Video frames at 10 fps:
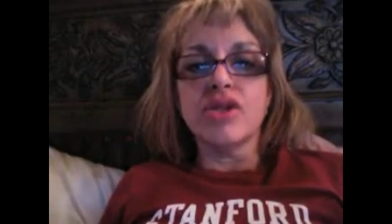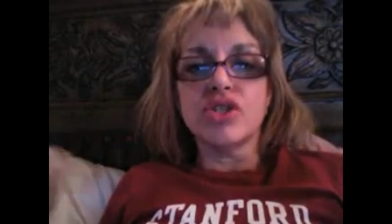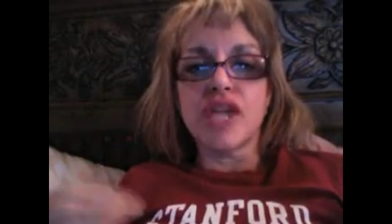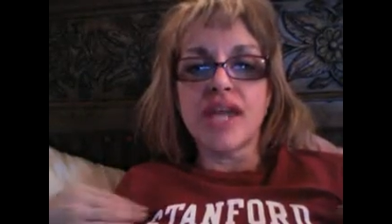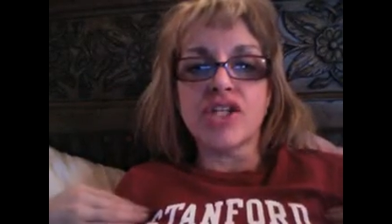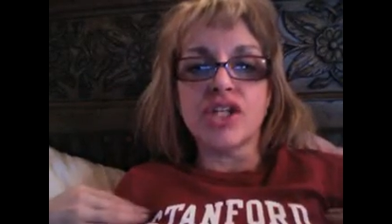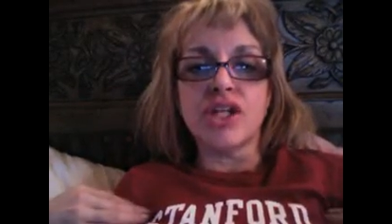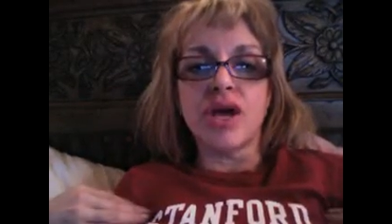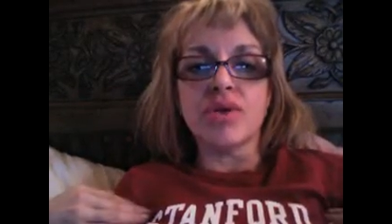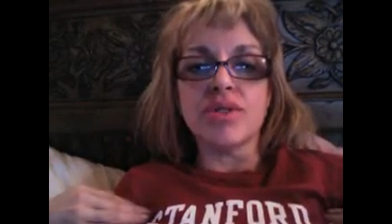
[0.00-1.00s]
you change
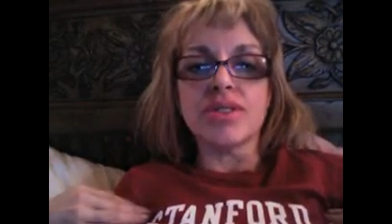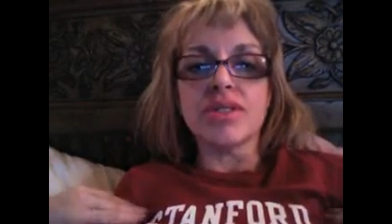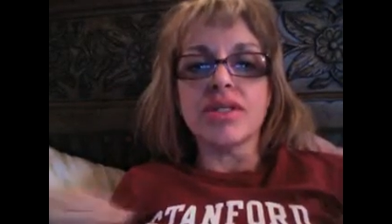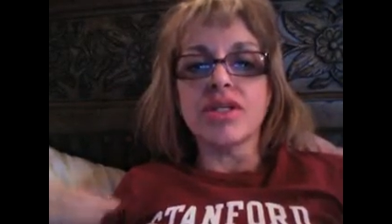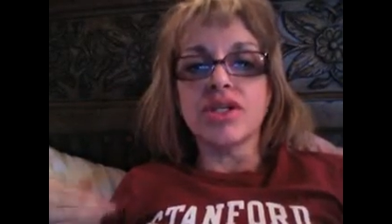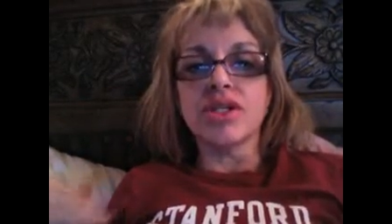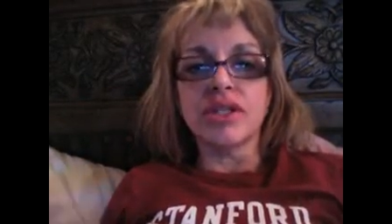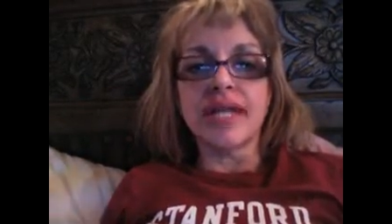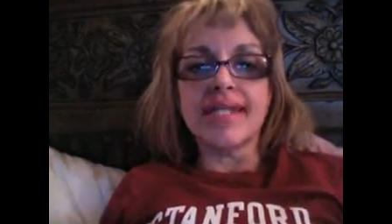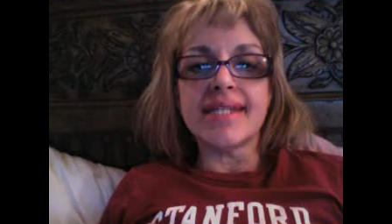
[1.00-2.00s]
clothes, you
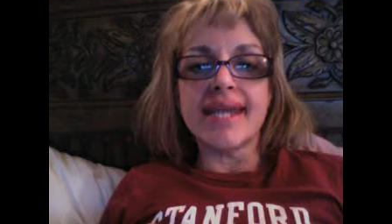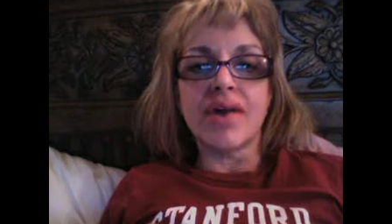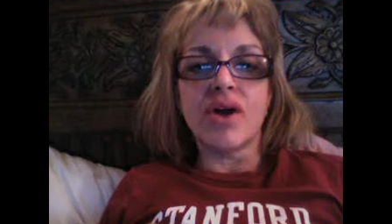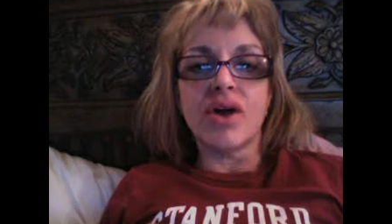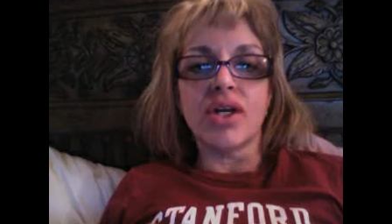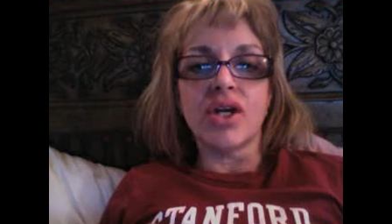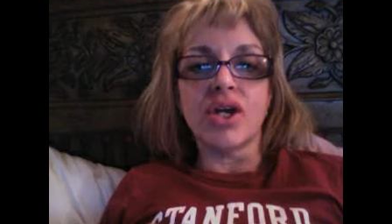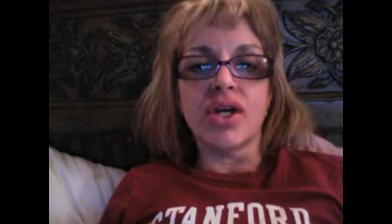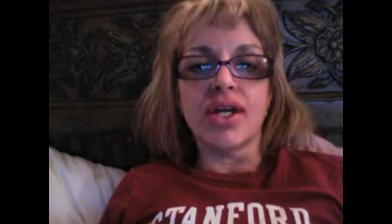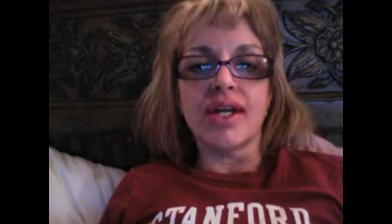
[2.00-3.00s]
lay down on a
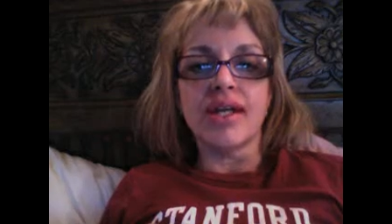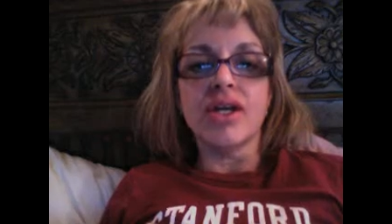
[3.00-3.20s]
gurney,